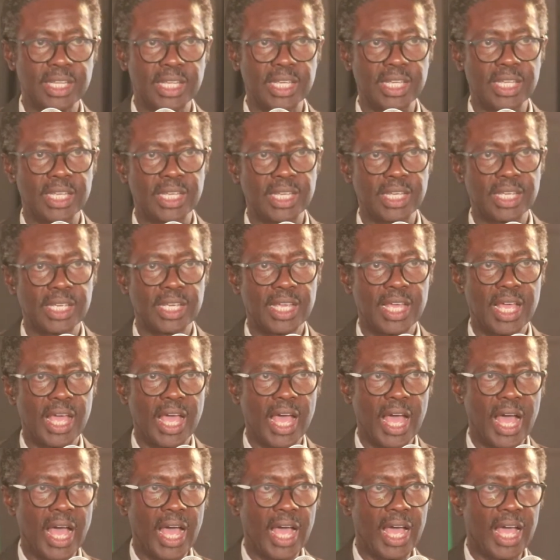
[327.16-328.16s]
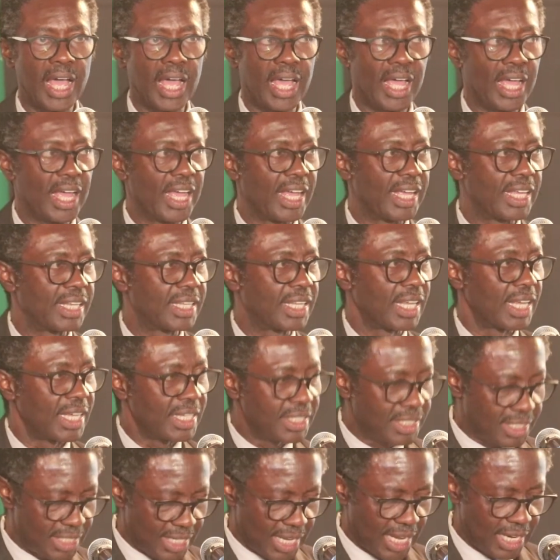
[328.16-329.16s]
the
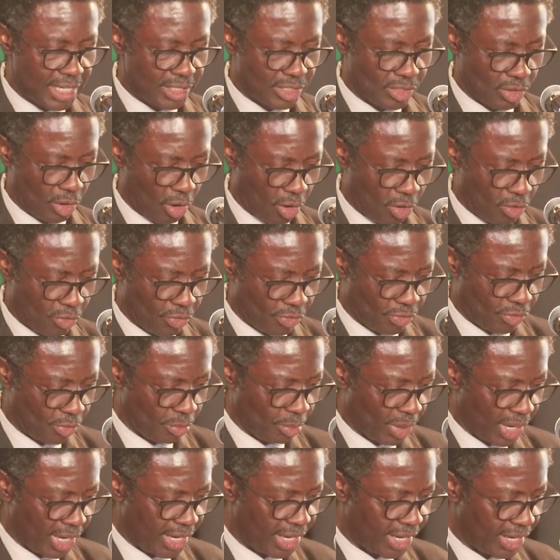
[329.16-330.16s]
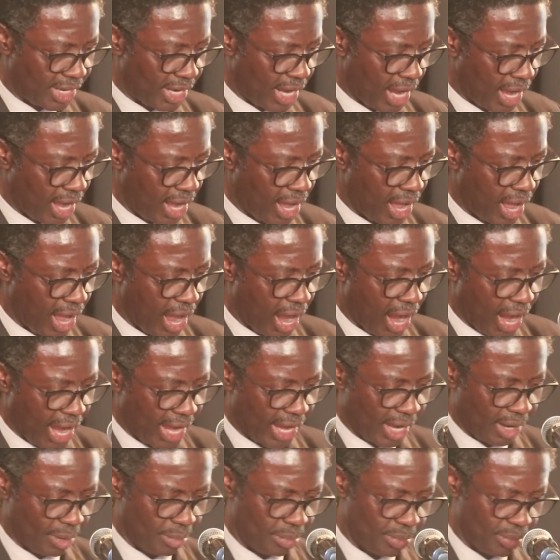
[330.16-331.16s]
incidence of malaria
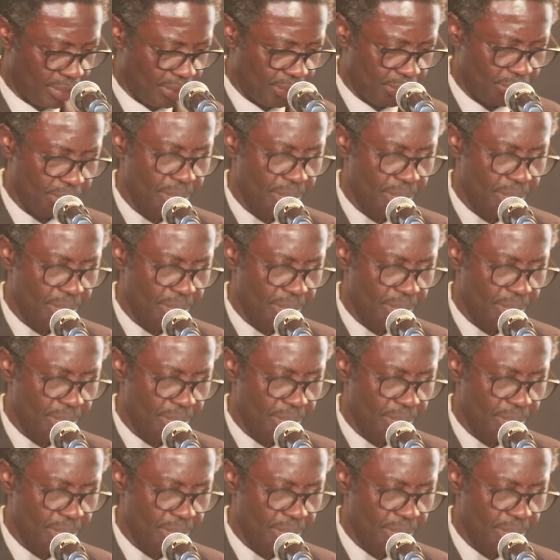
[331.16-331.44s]
high up.